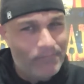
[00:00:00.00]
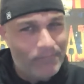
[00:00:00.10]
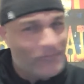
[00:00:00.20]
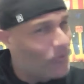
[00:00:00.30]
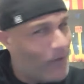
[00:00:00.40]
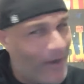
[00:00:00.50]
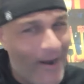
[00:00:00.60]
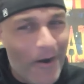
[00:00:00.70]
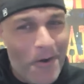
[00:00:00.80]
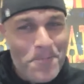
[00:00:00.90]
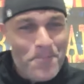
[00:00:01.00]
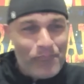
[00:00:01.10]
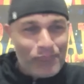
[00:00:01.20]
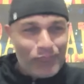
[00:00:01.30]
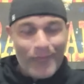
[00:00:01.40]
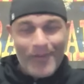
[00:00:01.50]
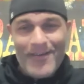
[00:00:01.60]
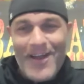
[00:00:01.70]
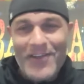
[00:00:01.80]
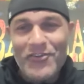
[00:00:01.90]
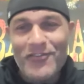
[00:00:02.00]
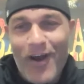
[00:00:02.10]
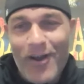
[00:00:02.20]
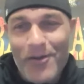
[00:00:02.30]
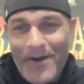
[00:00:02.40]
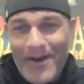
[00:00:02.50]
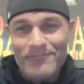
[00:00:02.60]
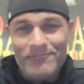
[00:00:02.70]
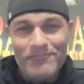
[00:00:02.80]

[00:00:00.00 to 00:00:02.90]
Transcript: go on air, and you talk about,